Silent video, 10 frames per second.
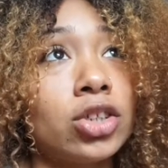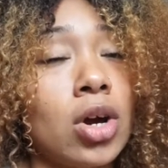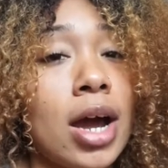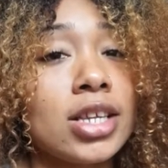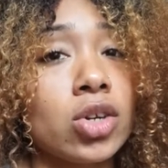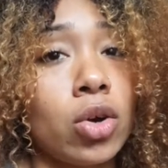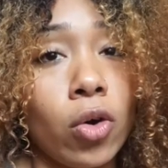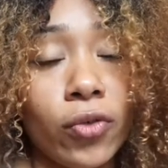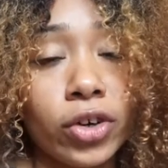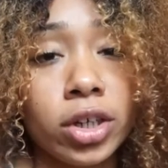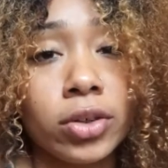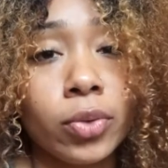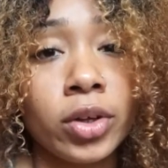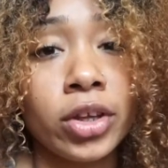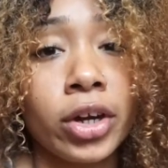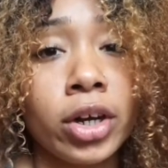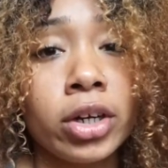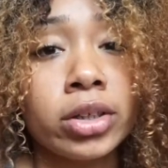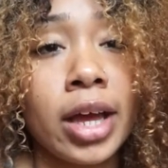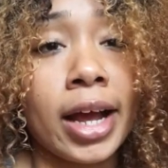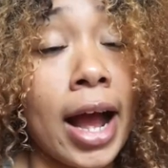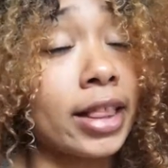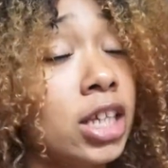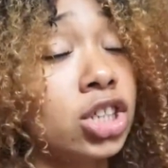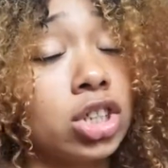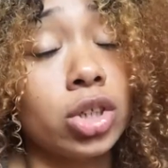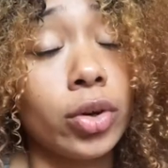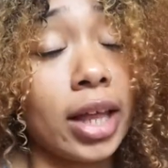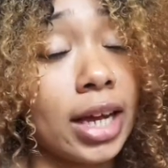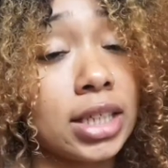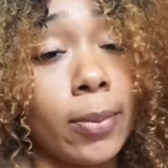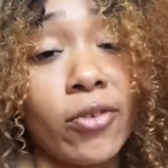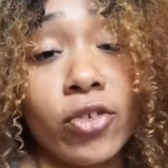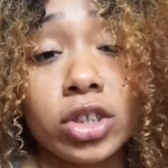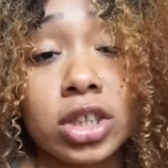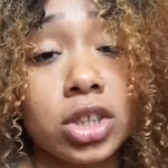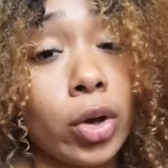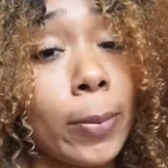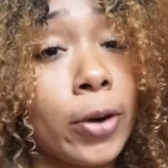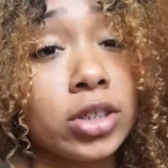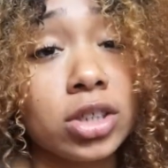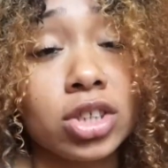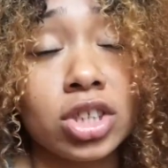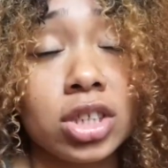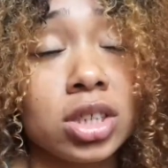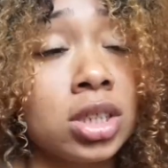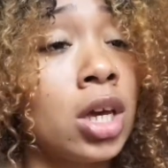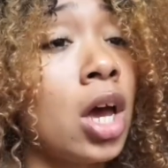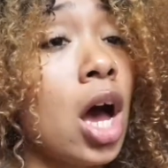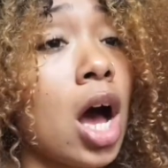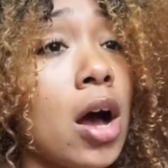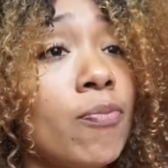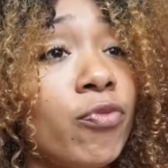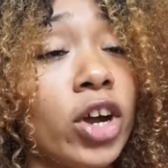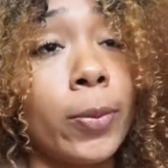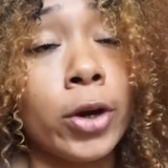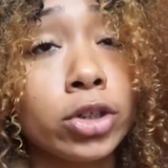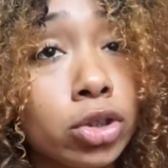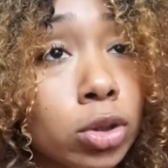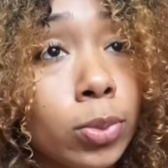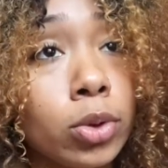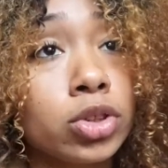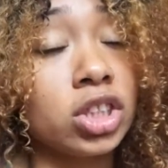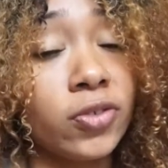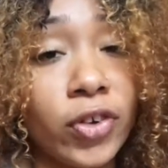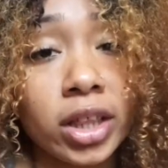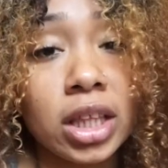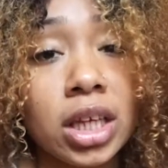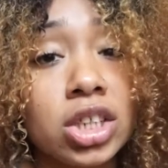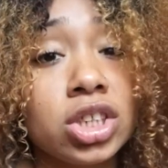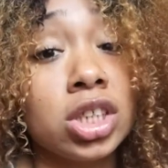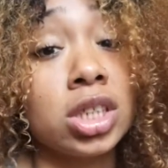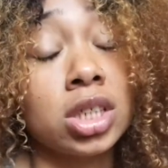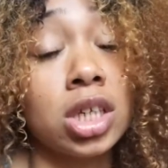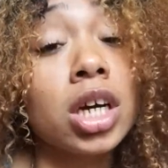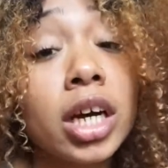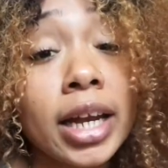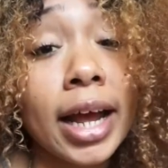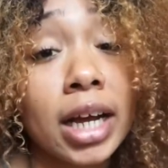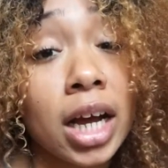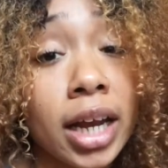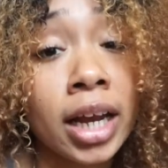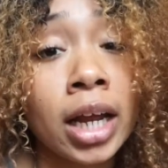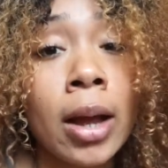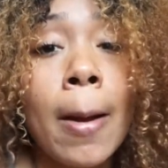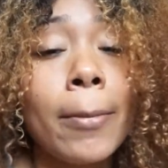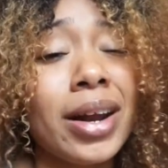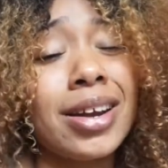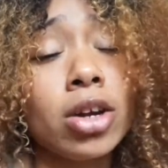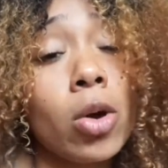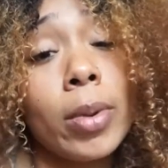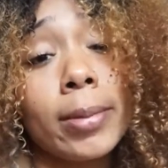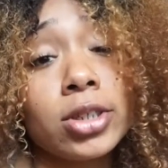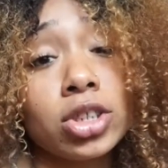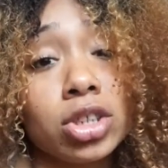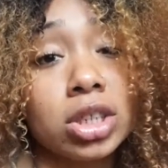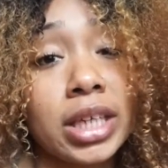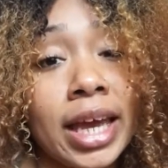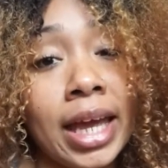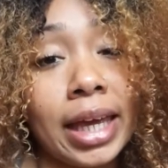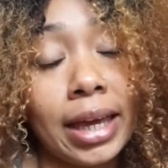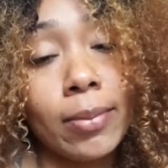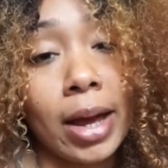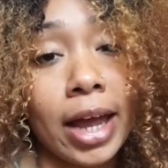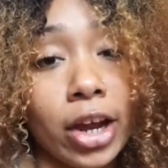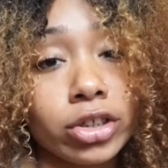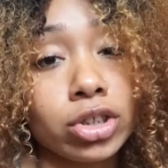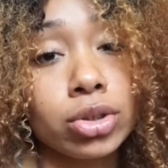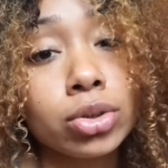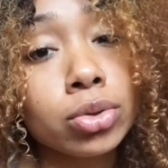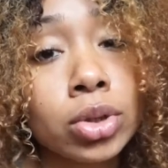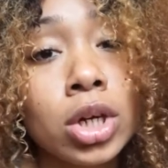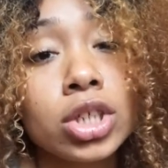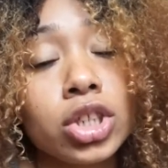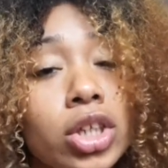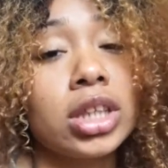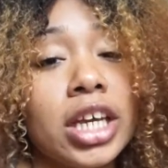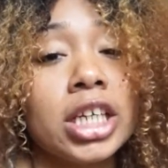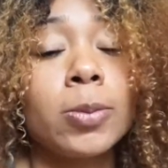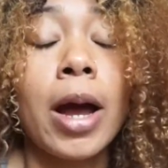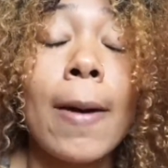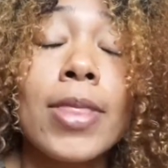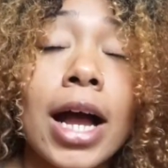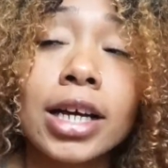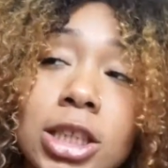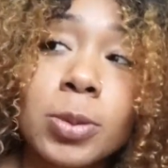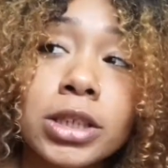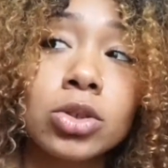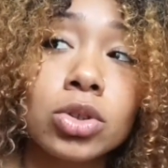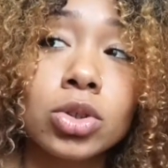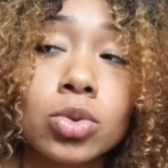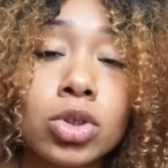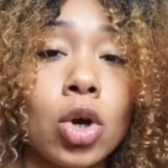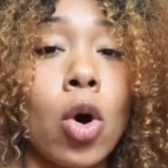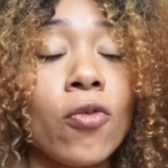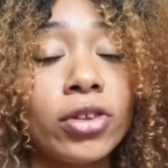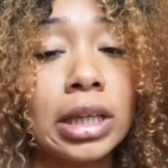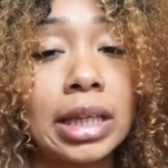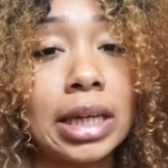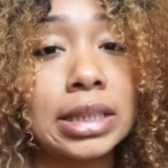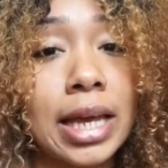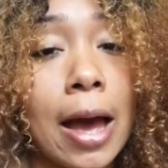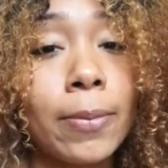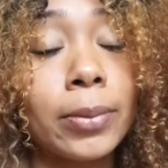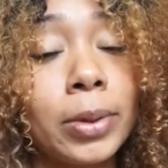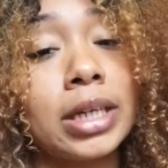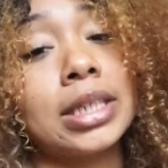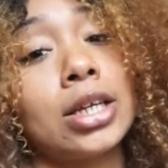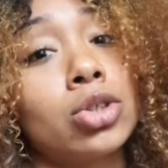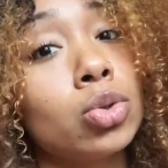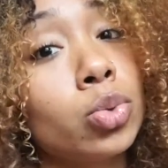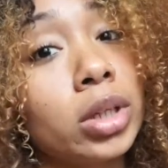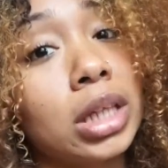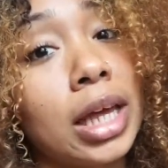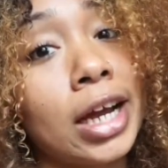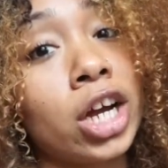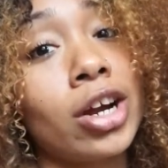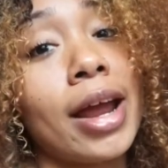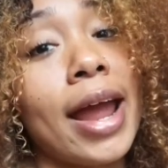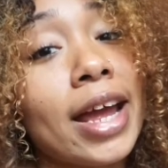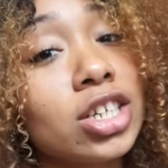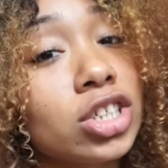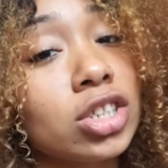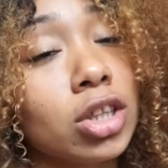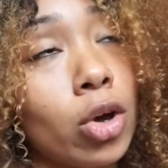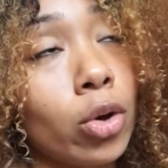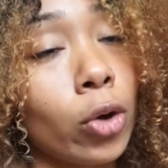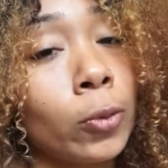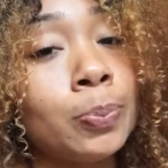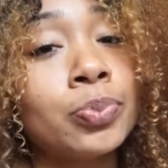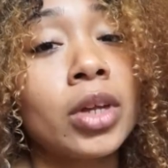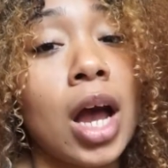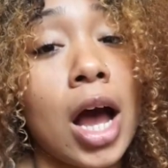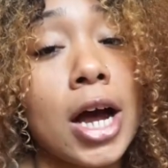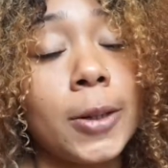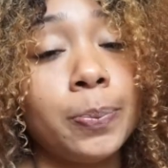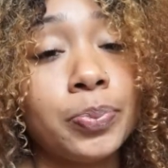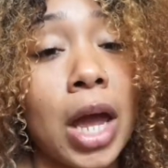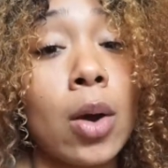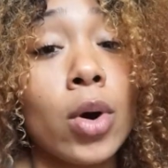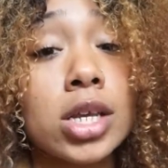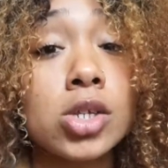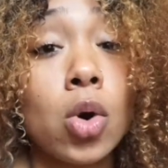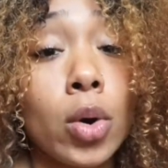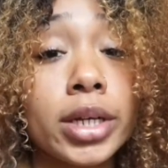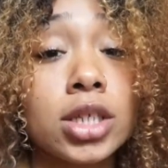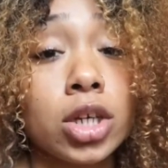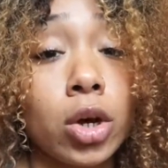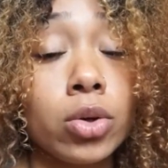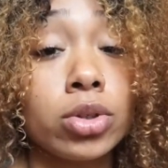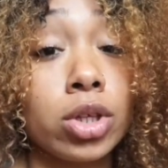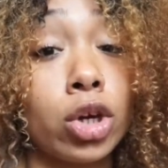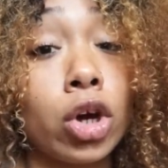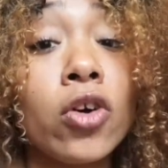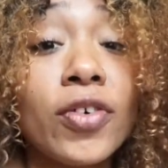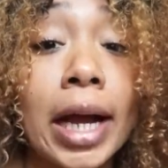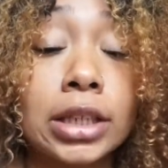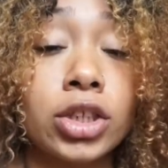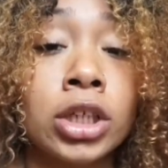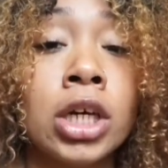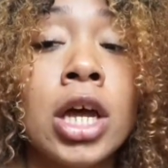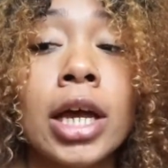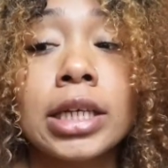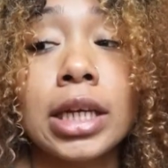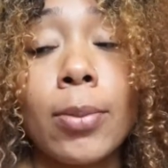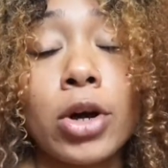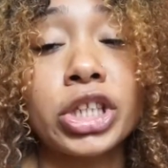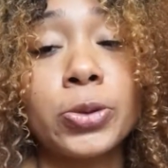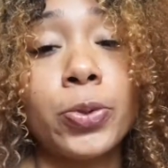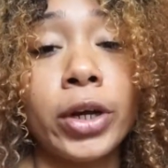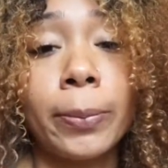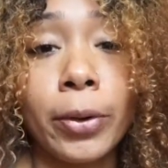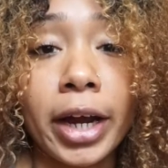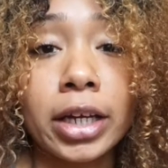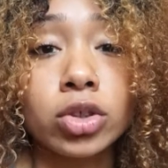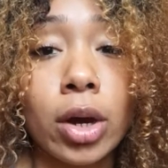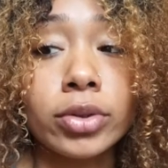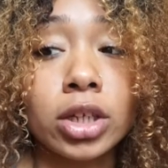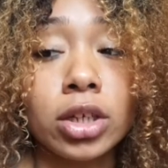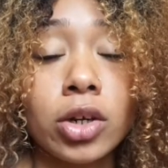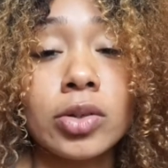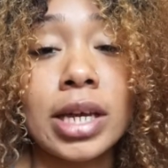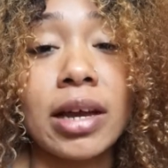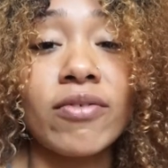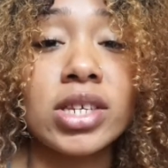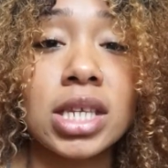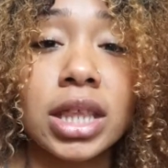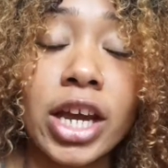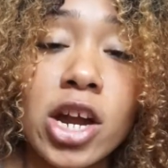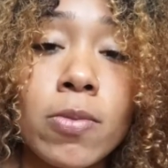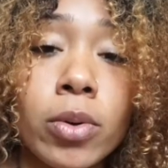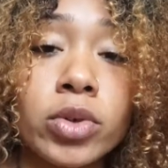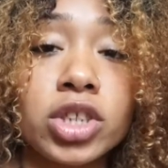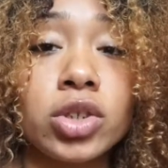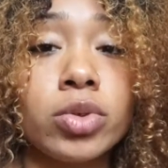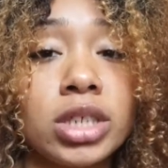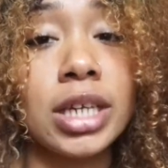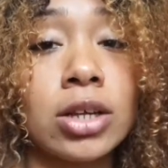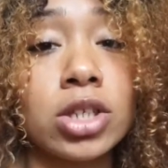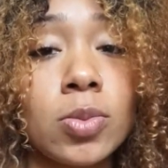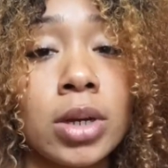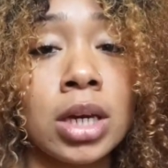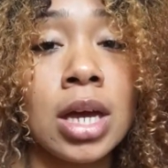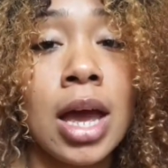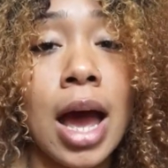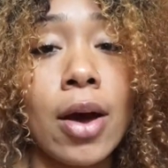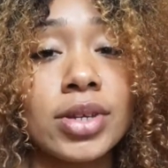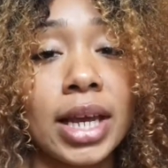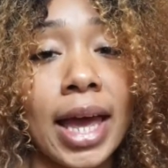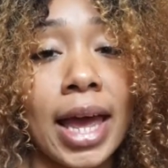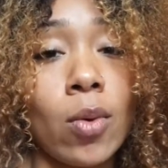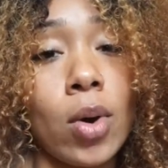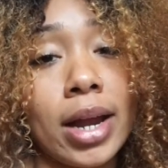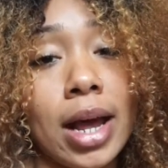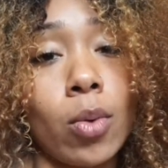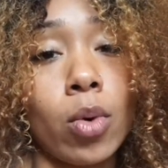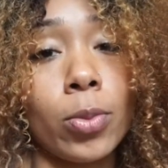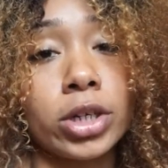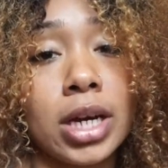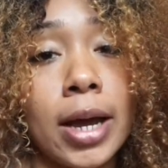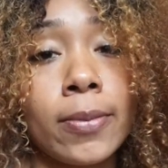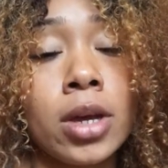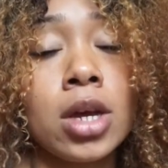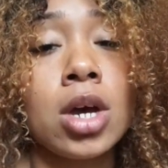tries are over with her. Like, I think she's a great, like I said before, she's a great person. She's very personable. She's friendly. She's good at cutting. But I don't know, maybe she just can't get my hair to do certain things. But I'm not going to speak too soon, so hopefully that doesn't happen, because I do really like her, and she's local. I was going to go to the Curl Factor because I'm on spring break, so I was going to go take a visit there. But when she reached out to me, I was like, hey, why not one more time?